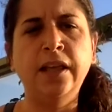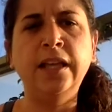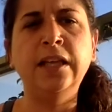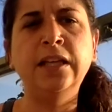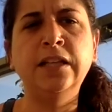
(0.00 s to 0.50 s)

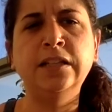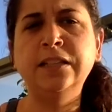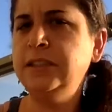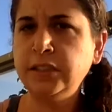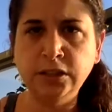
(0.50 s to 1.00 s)
And I
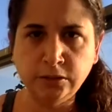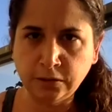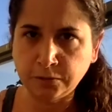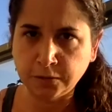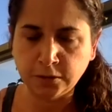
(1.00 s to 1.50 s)
didn't use
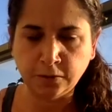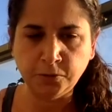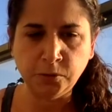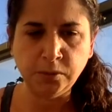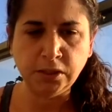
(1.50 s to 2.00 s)
it for a
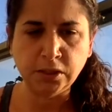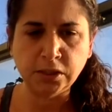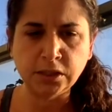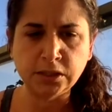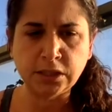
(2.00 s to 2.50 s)
few
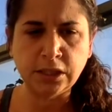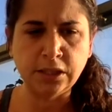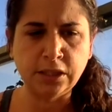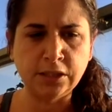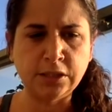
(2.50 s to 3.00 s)
years, and
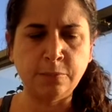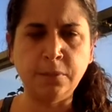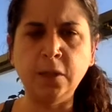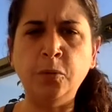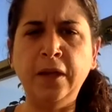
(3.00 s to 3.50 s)
then
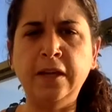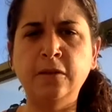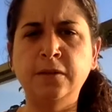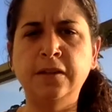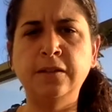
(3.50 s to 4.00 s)
something
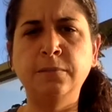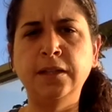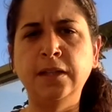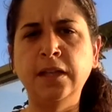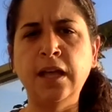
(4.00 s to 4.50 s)
awakened within
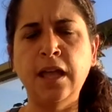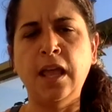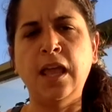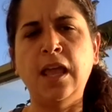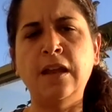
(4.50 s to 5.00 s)
me,
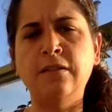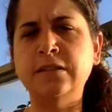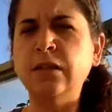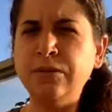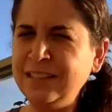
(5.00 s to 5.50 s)
and I was
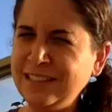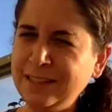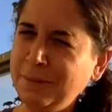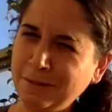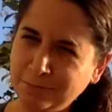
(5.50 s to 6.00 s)
like,
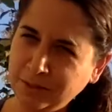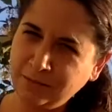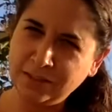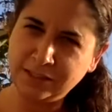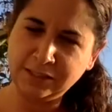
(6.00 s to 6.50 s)
let me
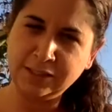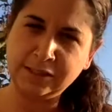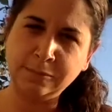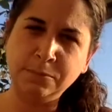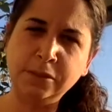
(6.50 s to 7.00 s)
revisit this
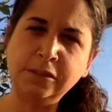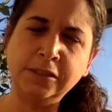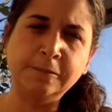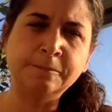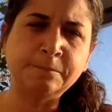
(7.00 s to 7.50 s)
symbol, and